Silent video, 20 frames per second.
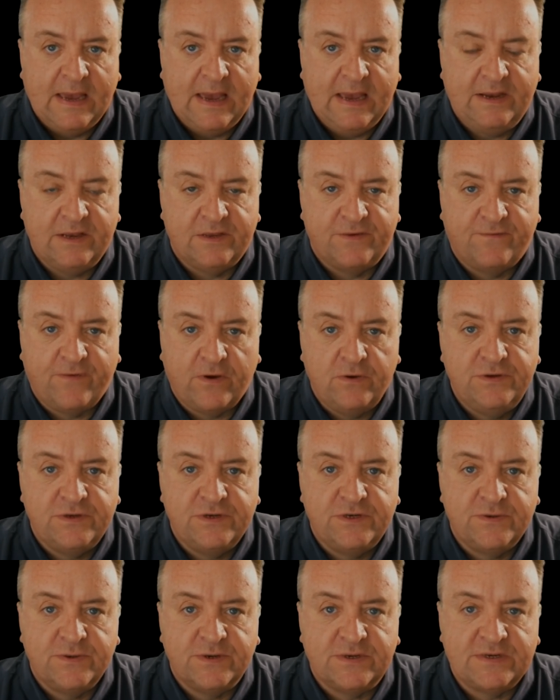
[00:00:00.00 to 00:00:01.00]
It has
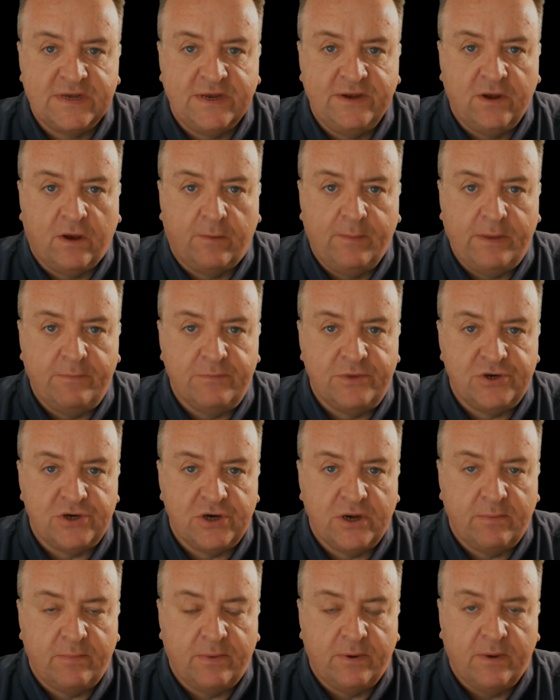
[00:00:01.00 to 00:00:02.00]
voted to extend our
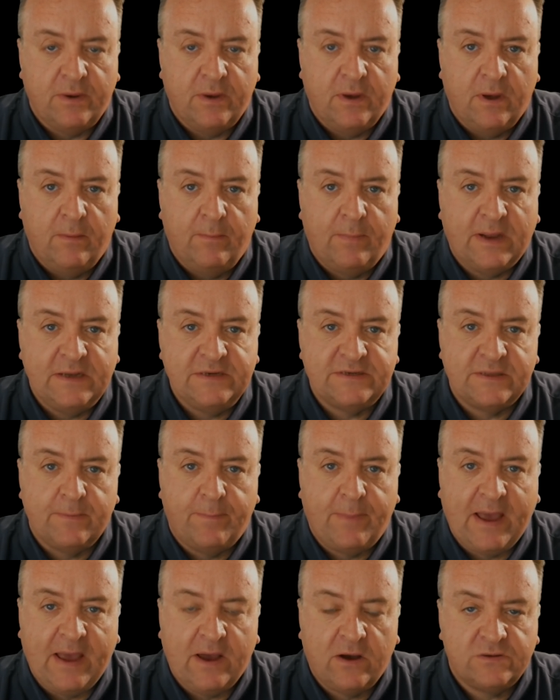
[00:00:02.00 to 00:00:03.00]
membership and place the
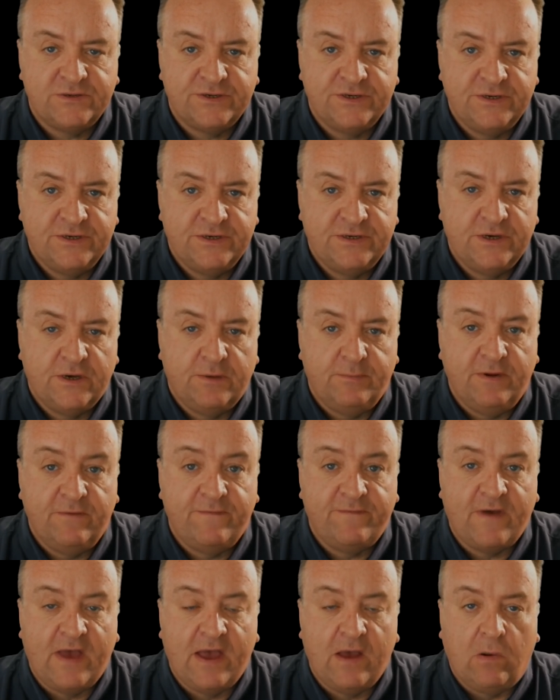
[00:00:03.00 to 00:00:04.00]
power to determine
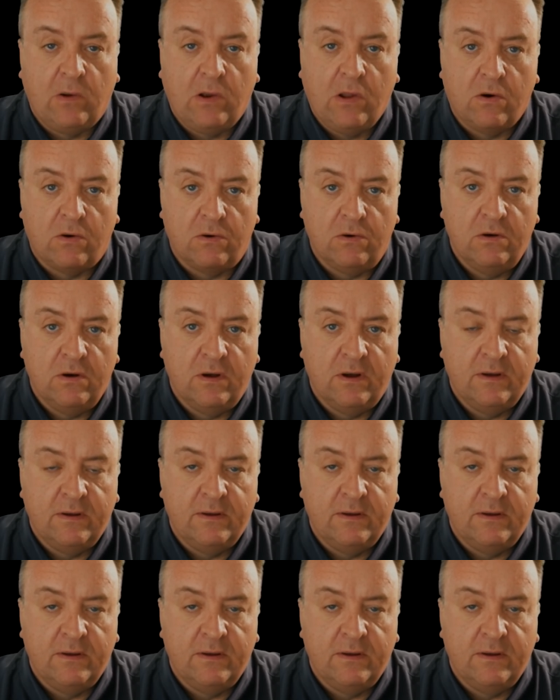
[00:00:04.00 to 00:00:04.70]
for how long